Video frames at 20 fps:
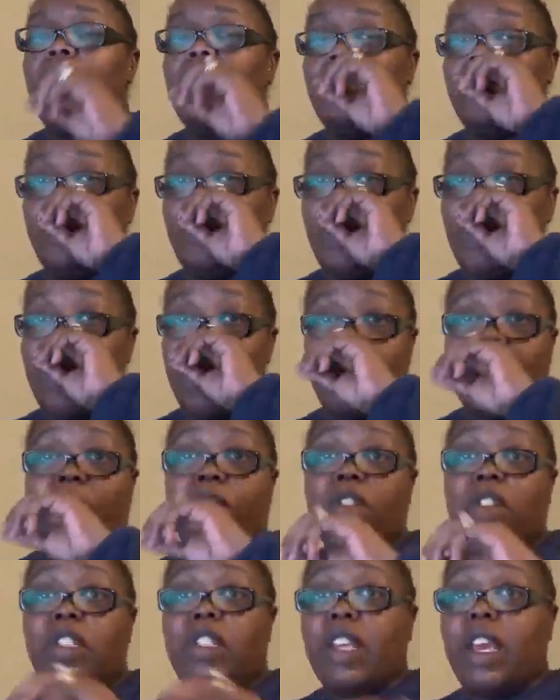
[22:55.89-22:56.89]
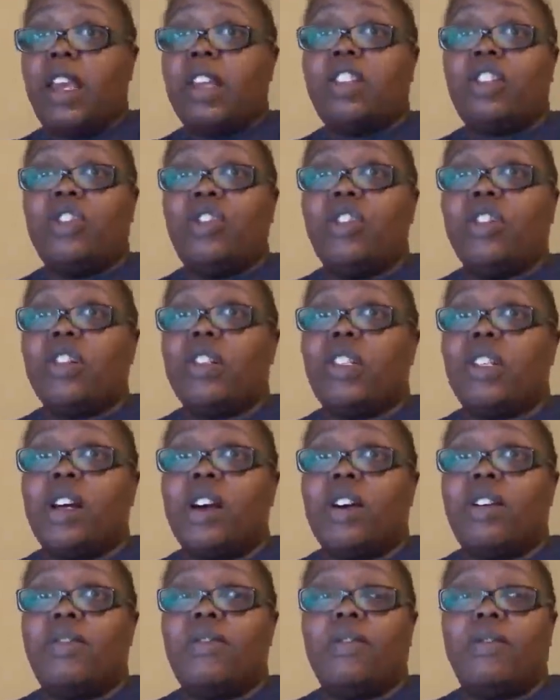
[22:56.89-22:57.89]
you are saying to
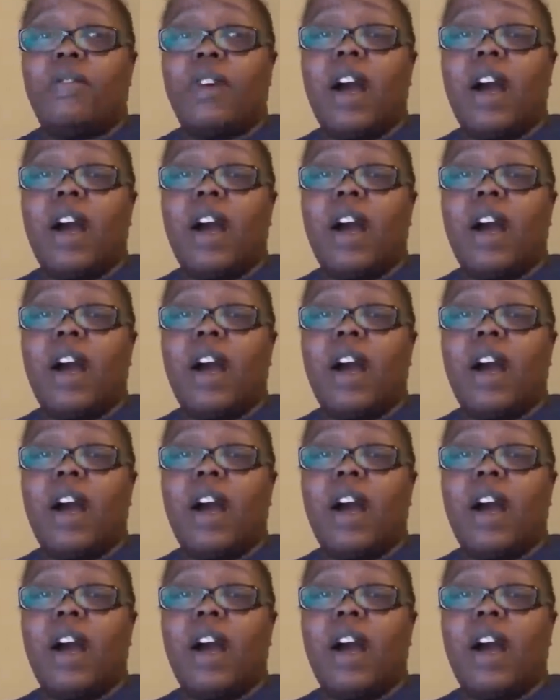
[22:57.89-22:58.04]
yourself,